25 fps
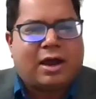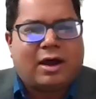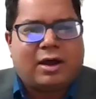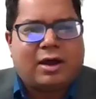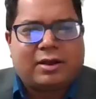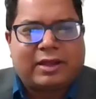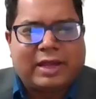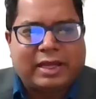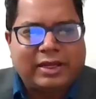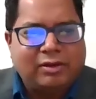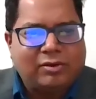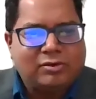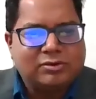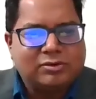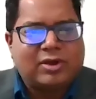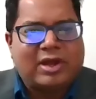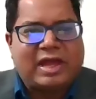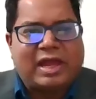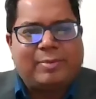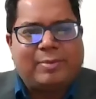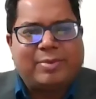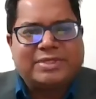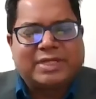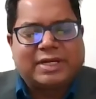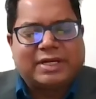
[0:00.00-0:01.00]
Can you
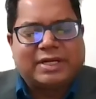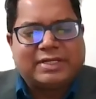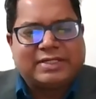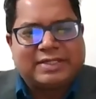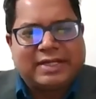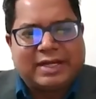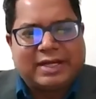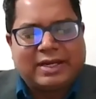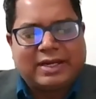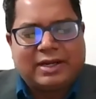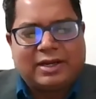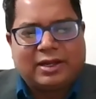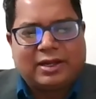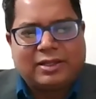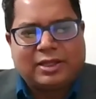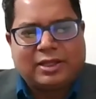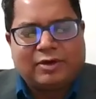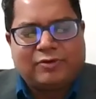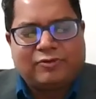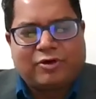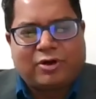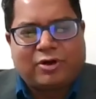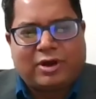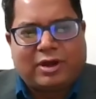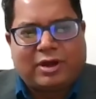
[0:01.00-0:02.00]
also help us understand,
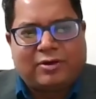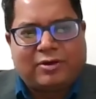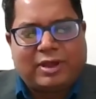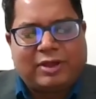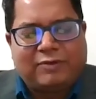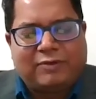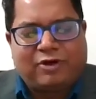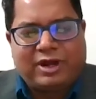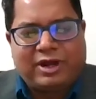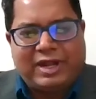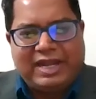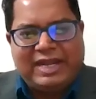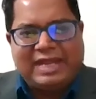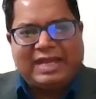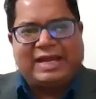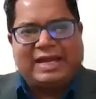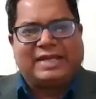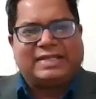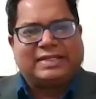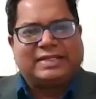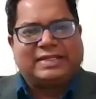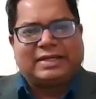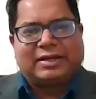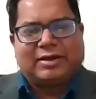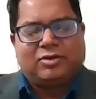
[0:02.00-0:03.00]
for
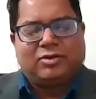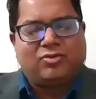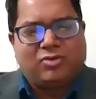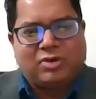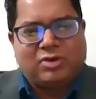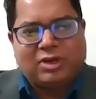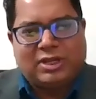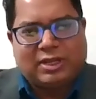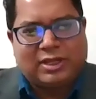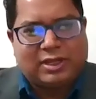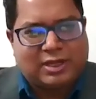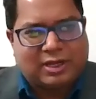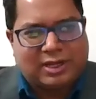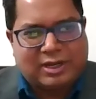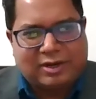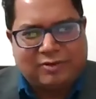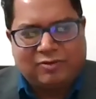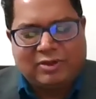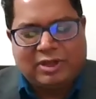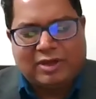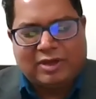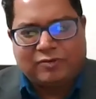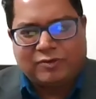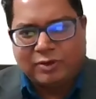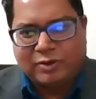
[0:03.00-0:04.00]
India as a country,
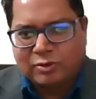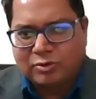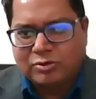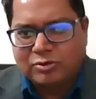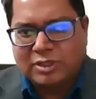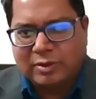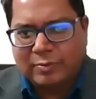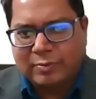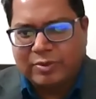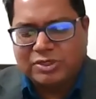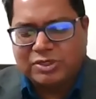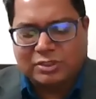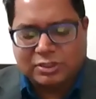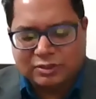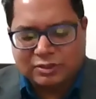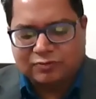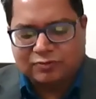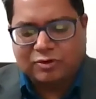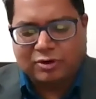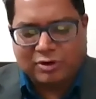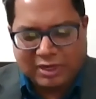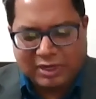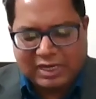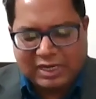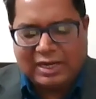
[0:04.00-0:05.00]
and we have huge
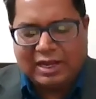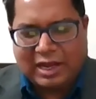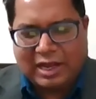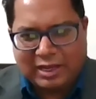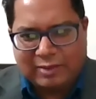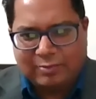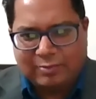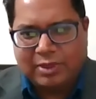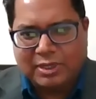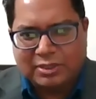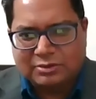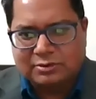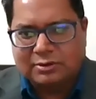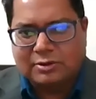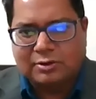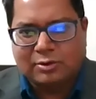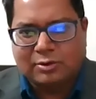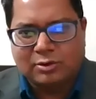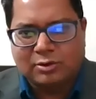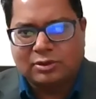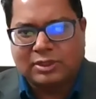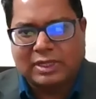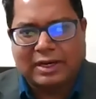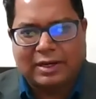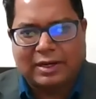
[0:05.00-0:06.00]
ambitions for really high-paced
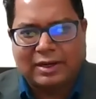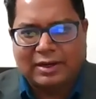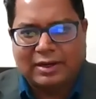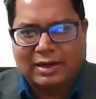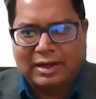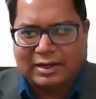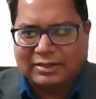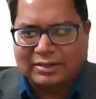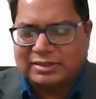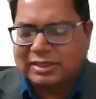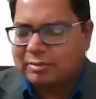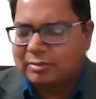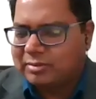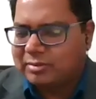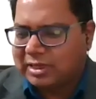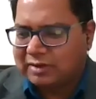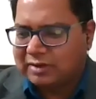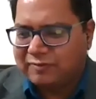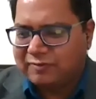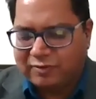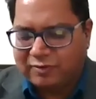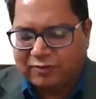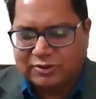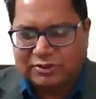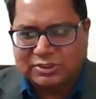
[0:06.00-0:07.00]
growth, and at the same
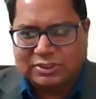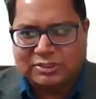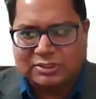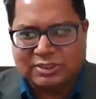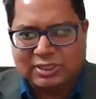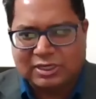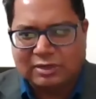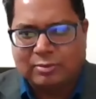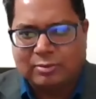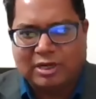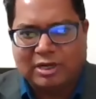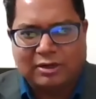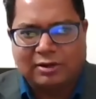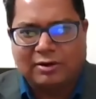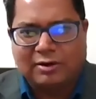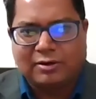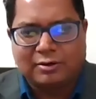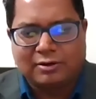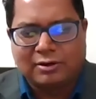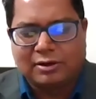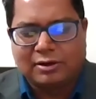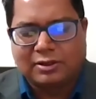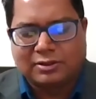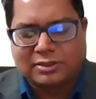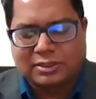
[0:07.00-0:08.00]
time we want
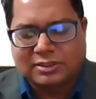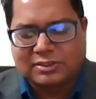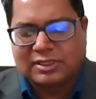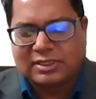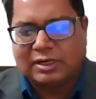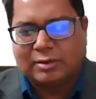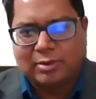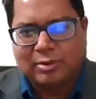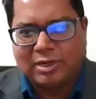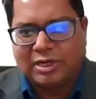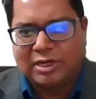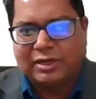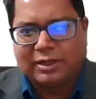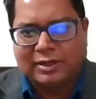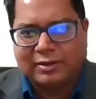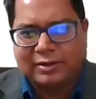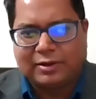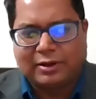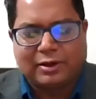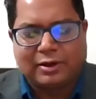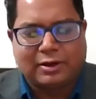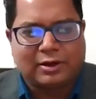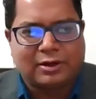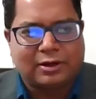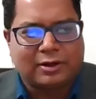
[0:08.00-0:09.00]

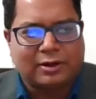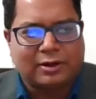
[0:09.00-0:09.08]
sustainability